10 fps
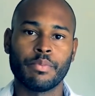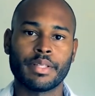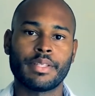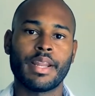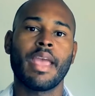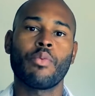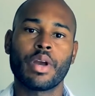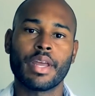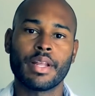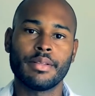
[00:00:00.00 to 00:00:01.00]
But today
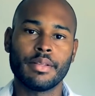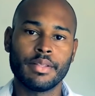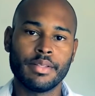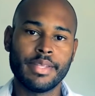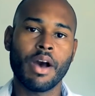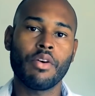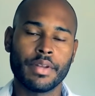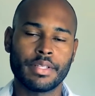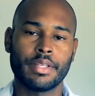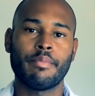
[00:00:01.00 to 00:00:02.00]
we're going to
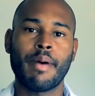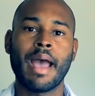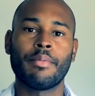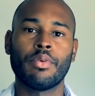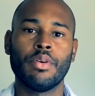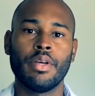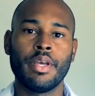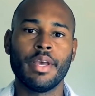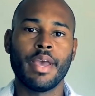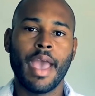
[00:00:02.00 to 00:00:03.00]
delve into the Bible
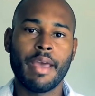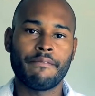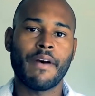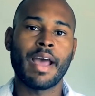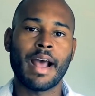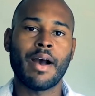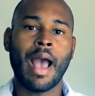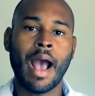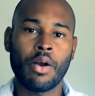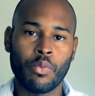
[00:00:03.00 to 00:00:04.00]
and find
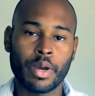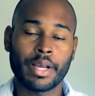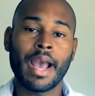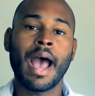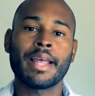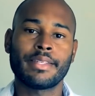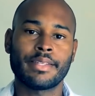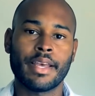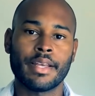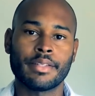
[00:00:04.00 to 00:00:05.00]
out what God
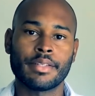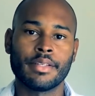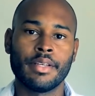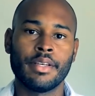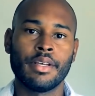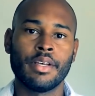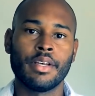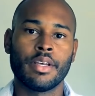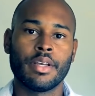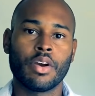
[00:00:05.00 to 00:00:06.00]
says,
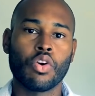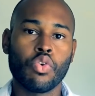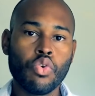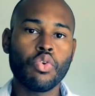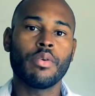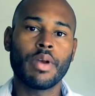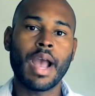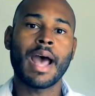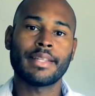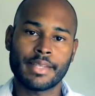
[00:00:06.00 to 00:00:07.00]
or who
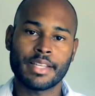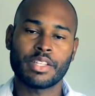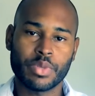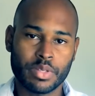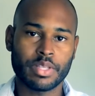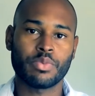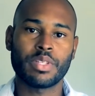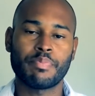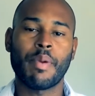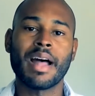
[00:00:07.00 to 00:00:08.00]
God says is
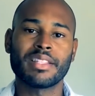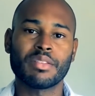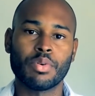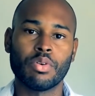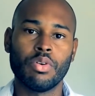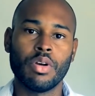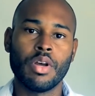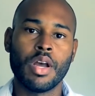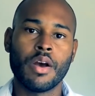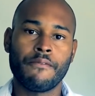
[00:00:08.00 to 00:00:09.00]
responsible
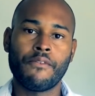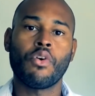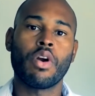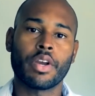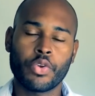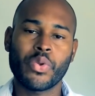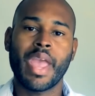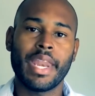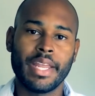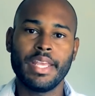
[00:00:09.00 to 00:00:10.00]
for
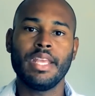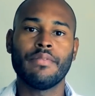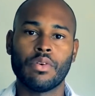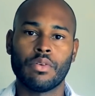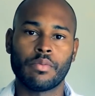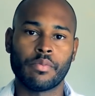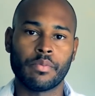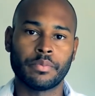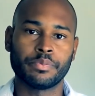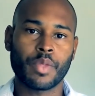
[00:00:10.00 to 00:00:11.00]
creating evil.
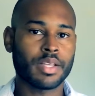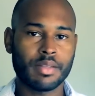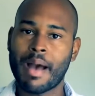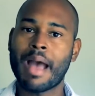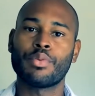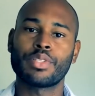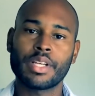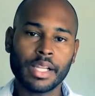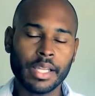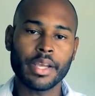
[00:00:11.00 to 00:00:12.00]
Because the Bible
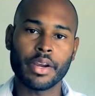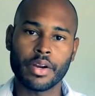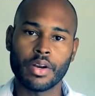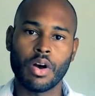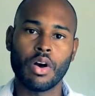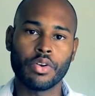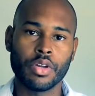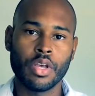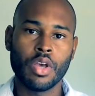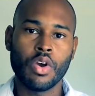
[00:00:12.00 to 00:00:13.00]
is clear
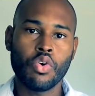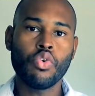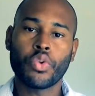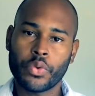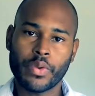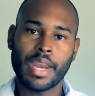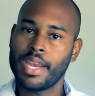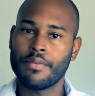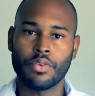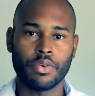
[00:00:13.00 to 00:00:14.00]
on who
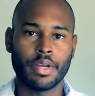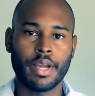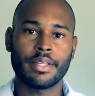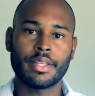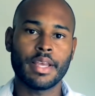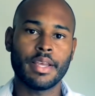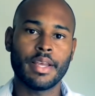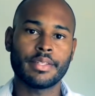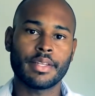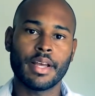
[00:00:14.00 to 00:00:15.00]
created evil.
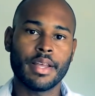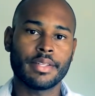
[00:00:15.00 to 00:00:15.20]
It's